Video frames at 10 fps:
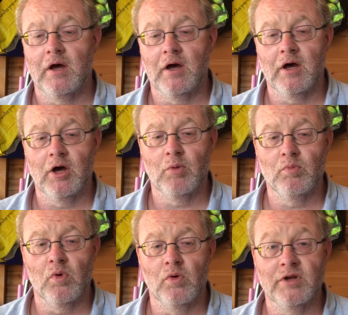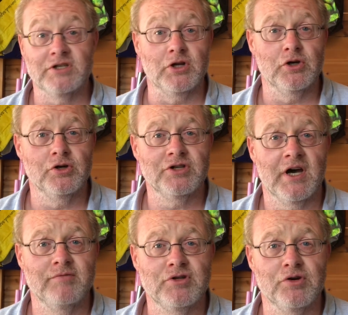Does it hurt
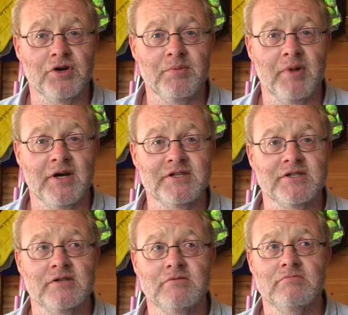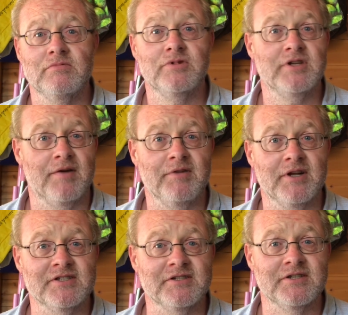to have a choke in place?
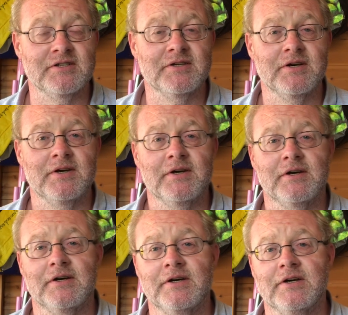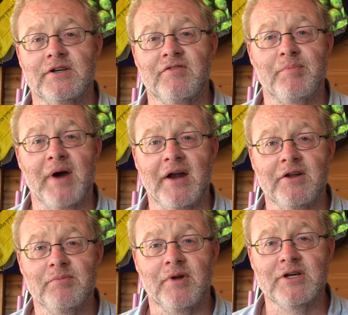Definitely doesn't. To have a
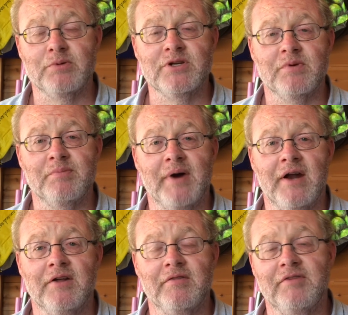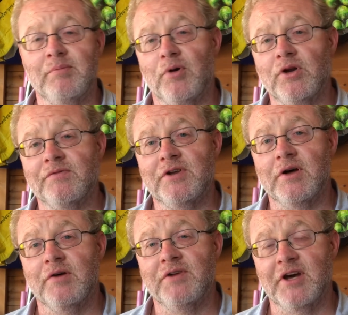ballon in place, one-to-one ballon at the feed point of a
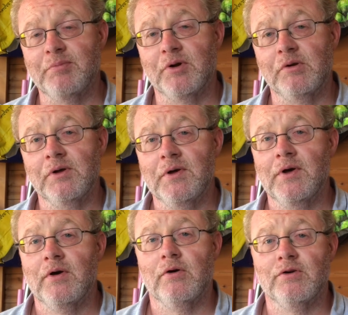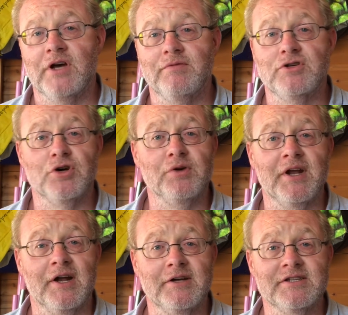dipole, or to have a
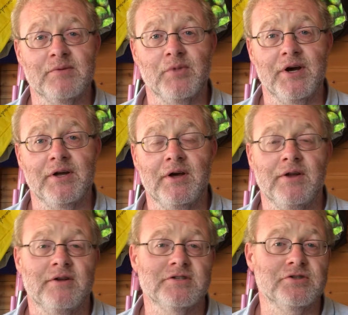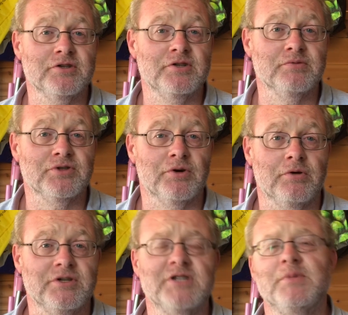choking line somewhere, doesn't hurt you at
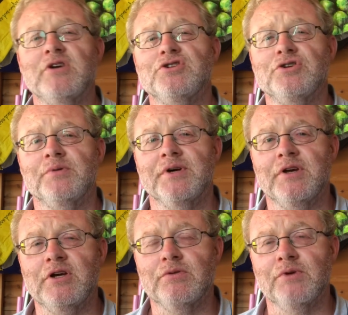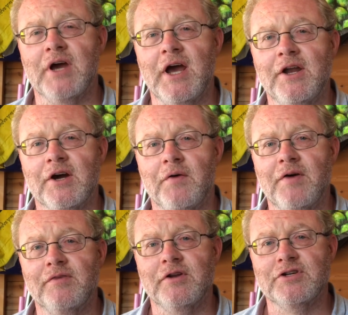all. Just make sure that you don't get any
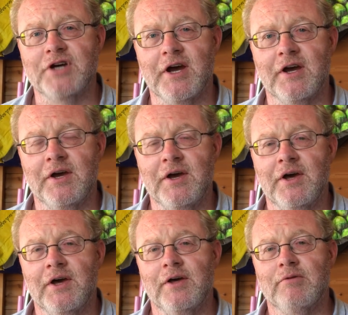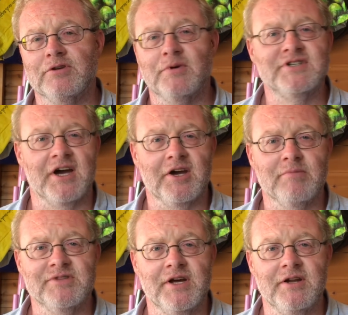RF in the shack, because once that
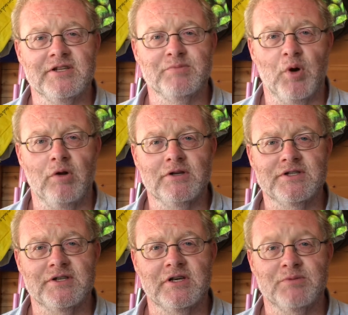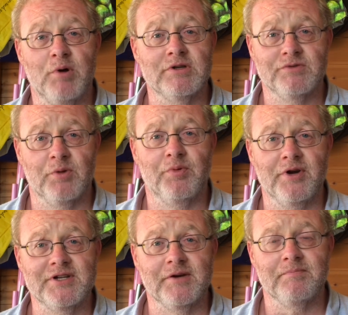comes in, it spoils your
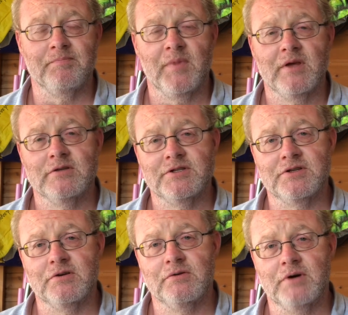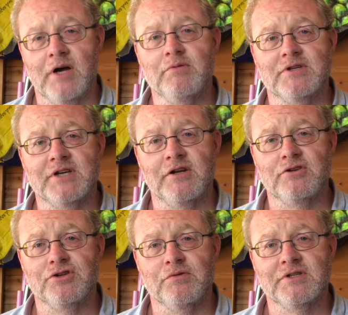operating. So I would say
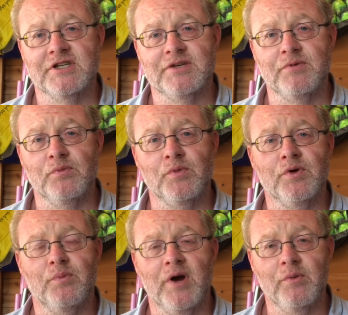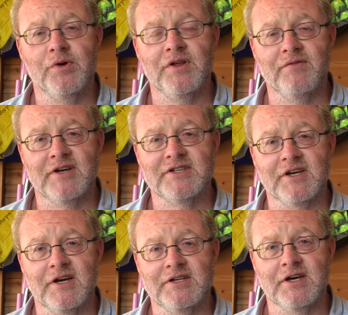that chokes are something well worth
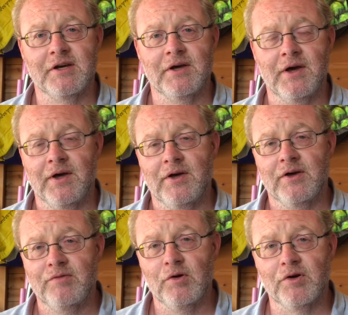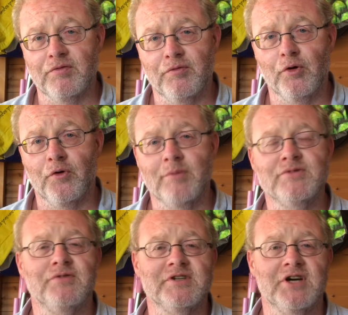investigating. If you look at
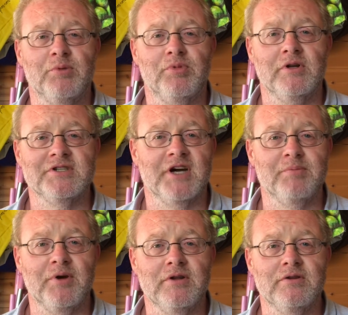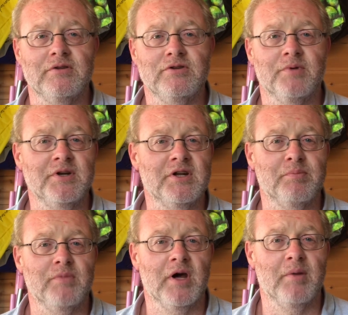forums, for example, and type in, do I
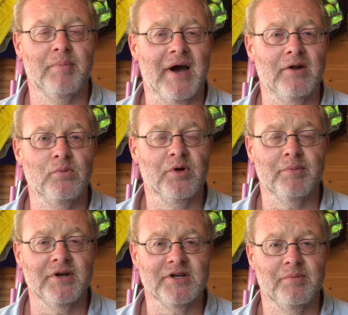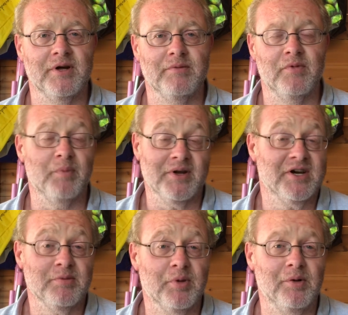need a ballon with my doublet, with my
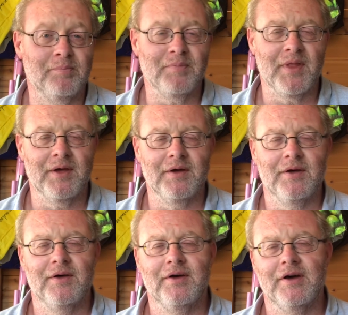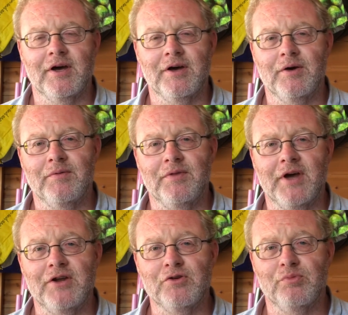dipole,
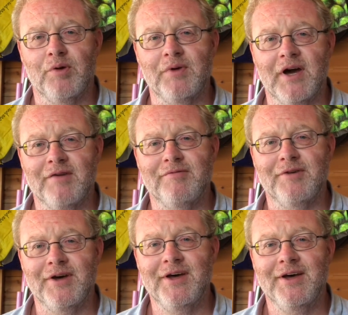then you'll probably have